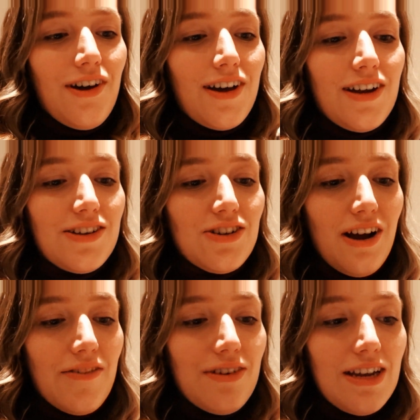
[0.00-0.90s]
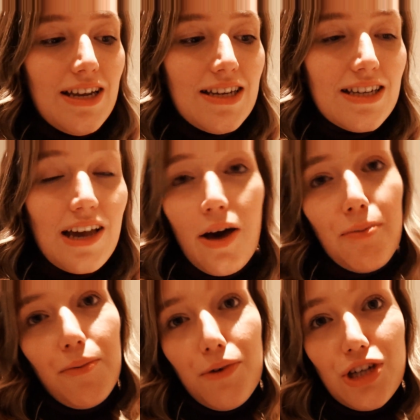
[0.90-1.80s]
I'm gonna try and read a
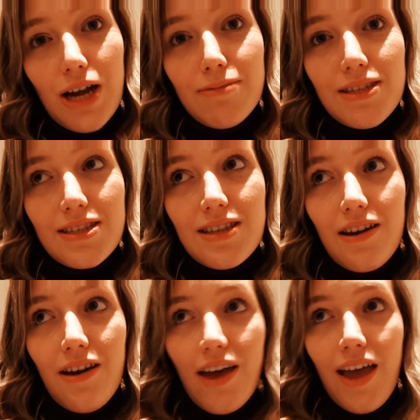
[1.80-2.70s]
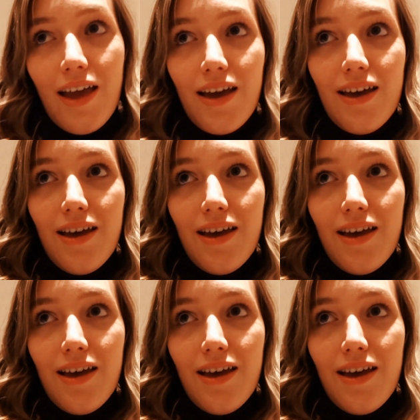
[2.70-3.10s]
couple more chapters tonight.